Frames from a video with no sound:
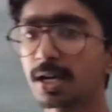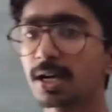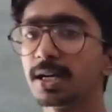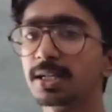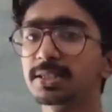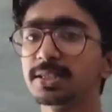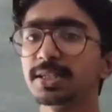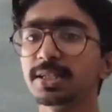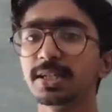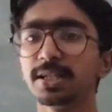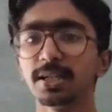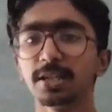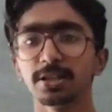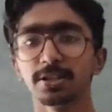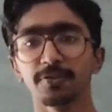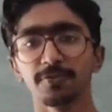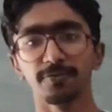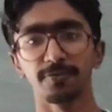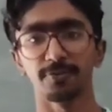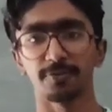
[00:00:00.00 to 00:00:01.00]
Consider
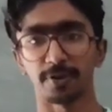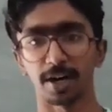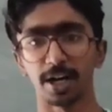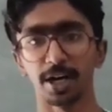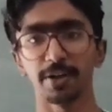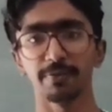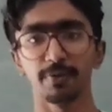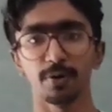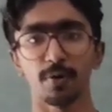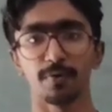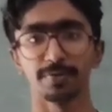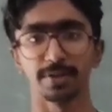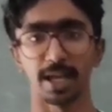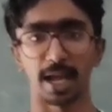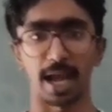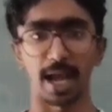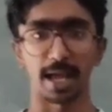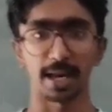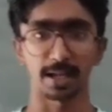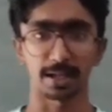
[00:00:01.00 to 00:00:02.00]
the front view of the
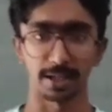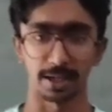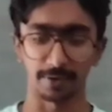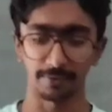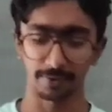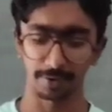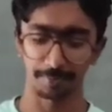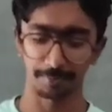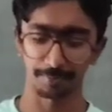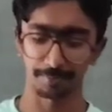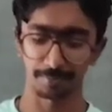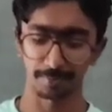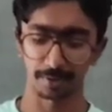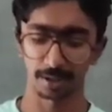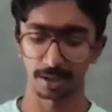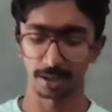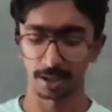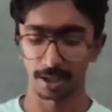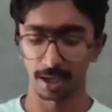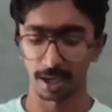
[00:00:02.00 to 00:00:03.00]
aircraft,
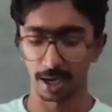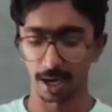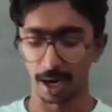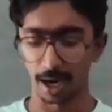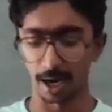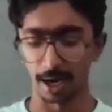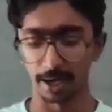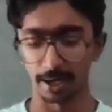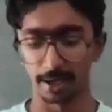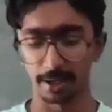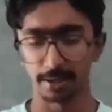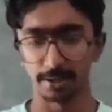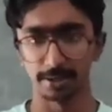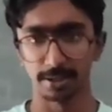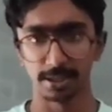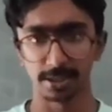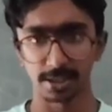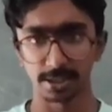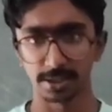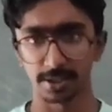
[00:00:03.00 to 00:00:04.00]
and
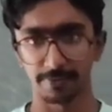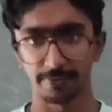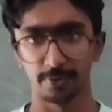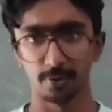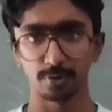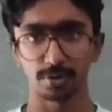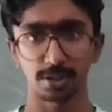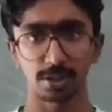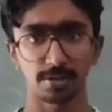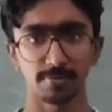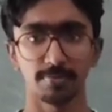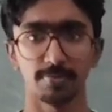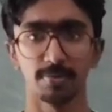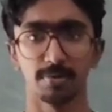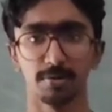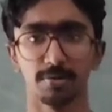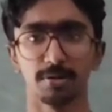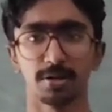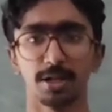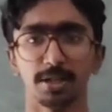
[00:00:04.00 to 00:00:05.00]
this is the fuselage.
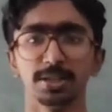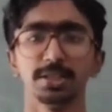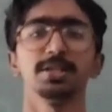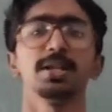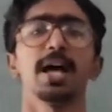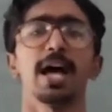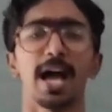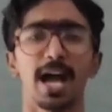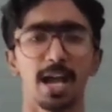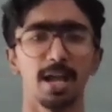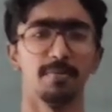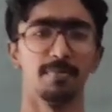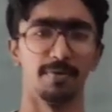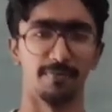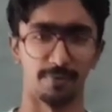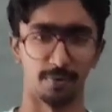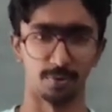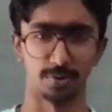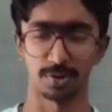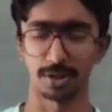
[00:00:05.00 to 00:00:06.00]
Consider I am
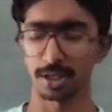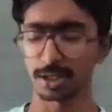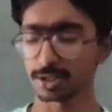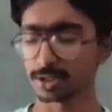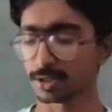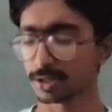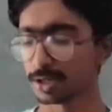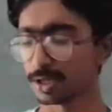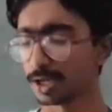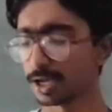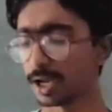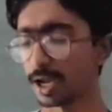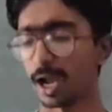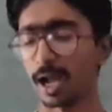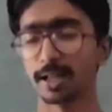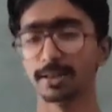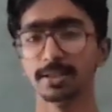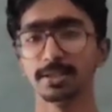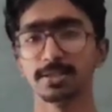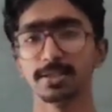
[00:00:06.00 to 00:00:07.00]
a fuselage,
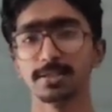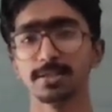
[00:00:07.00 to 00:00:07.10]
and this